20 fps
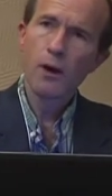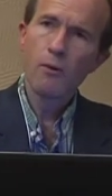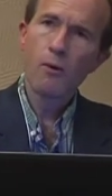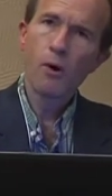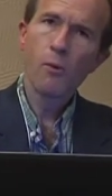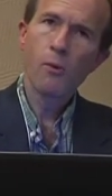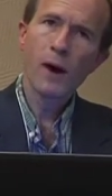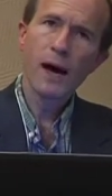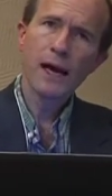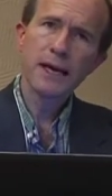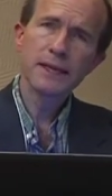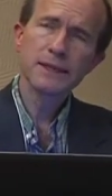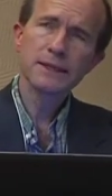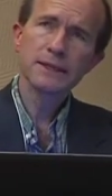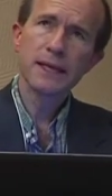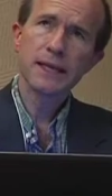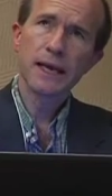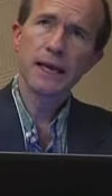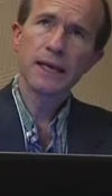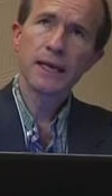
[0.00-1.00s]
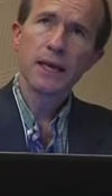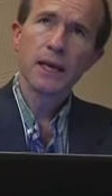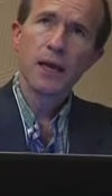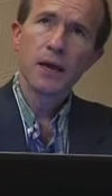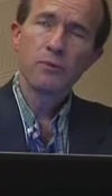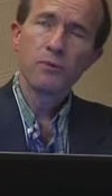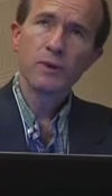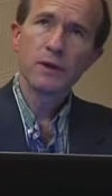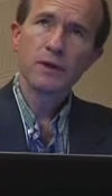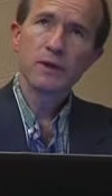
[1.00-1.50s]
Well, why is that?
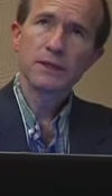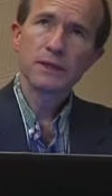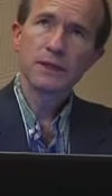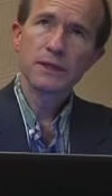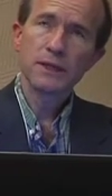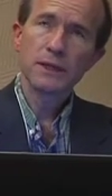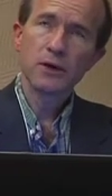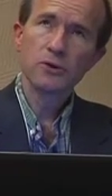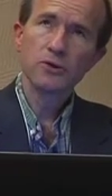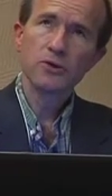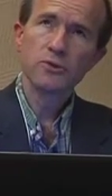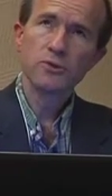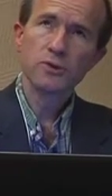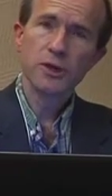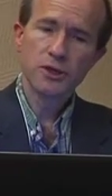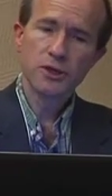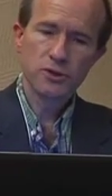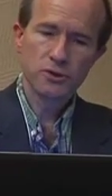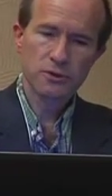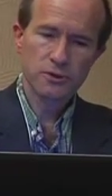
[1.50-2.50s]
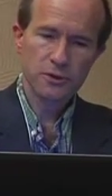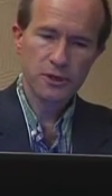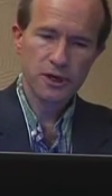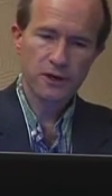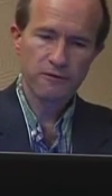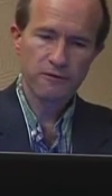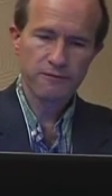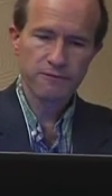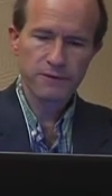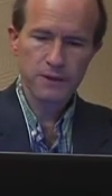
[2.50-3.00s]
We looked at the ultrastructure
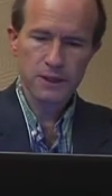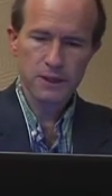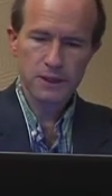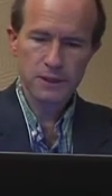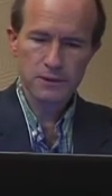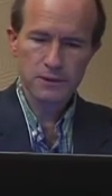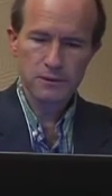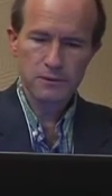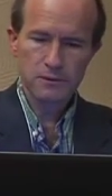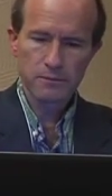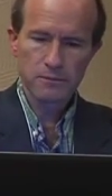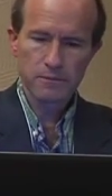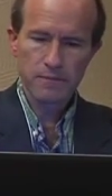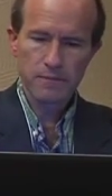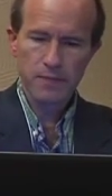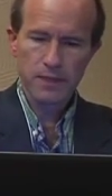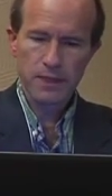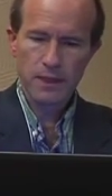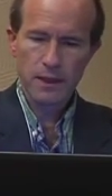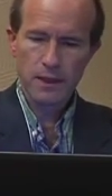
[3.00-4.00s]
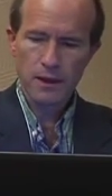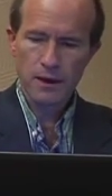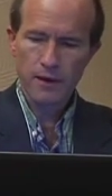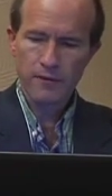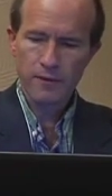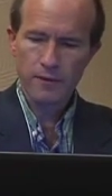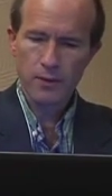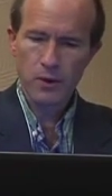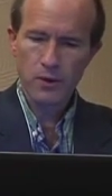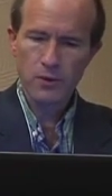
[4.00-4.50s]
of the
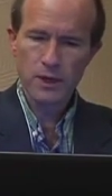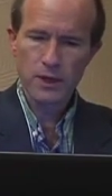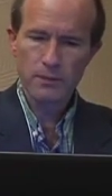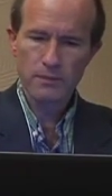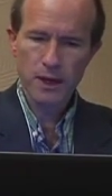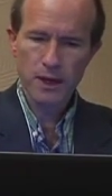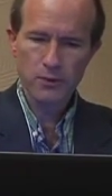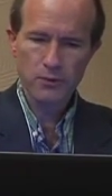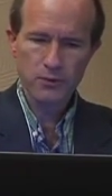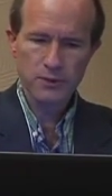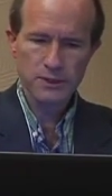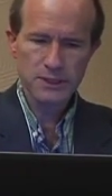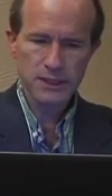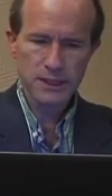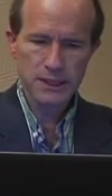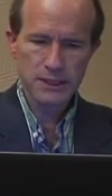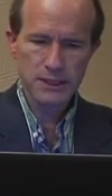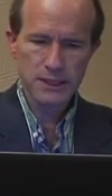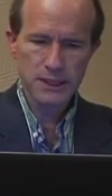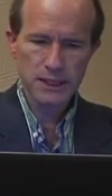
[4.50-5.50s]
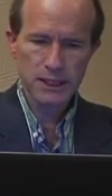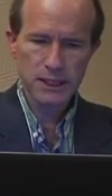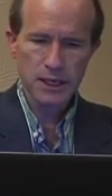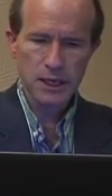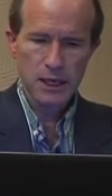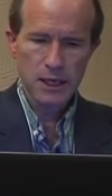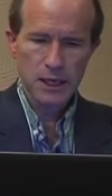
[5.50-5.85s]
bone in micro-CT,